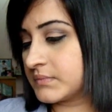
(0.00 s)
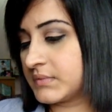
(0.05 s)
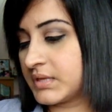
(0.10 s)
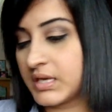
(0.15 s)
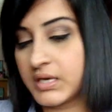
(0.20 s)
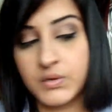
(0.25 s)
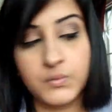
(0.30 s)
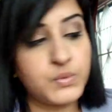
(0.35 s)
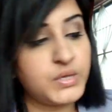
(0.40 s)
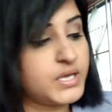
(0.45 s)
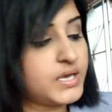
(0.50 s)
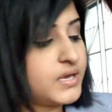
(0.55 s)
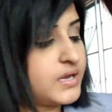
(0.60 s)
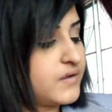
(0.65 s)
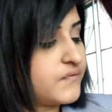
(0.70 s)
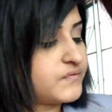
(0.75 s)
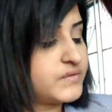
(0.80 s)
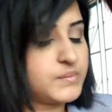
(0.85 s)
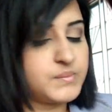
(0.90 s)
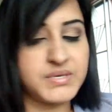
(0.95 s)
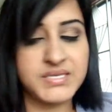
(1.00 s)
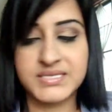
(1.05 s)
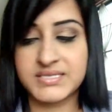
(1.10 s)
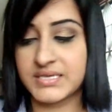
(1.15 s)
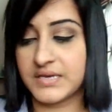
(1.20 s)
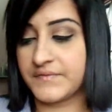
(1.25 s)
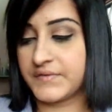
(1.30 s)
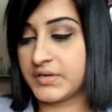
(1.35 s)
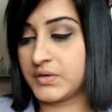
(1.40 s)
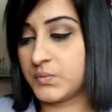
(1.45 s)
Then we have number
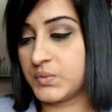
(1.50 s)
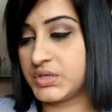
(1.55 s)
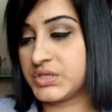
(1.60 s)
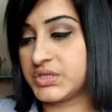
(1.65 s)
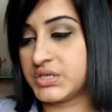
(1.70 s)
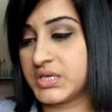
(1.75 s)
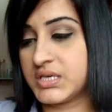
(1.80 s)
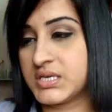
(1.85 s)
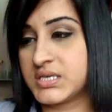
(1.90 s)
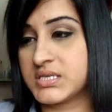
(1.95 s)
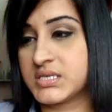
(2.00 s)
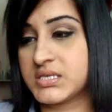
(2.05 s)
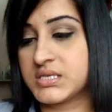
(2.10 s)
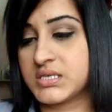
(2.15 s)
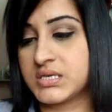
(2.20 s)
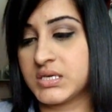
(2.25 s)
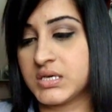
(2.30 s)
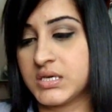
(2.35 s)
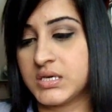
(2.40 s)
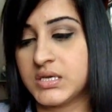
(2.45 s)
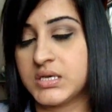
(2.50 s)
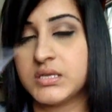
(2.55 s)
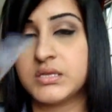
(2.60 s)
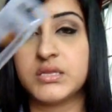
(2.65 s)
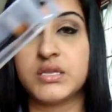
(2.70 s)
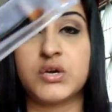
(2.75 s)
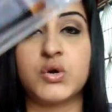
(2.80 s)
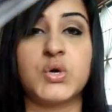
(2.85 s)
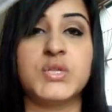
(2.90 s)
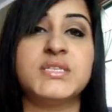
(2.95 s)
7, which is
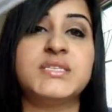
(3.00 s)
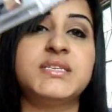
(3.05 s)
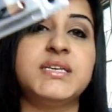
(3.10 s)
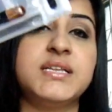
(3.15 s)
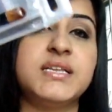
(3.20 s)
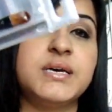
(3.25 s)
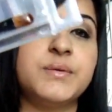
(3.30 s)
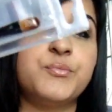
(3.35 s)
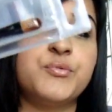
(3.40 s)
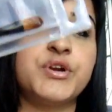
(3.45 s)
the concealer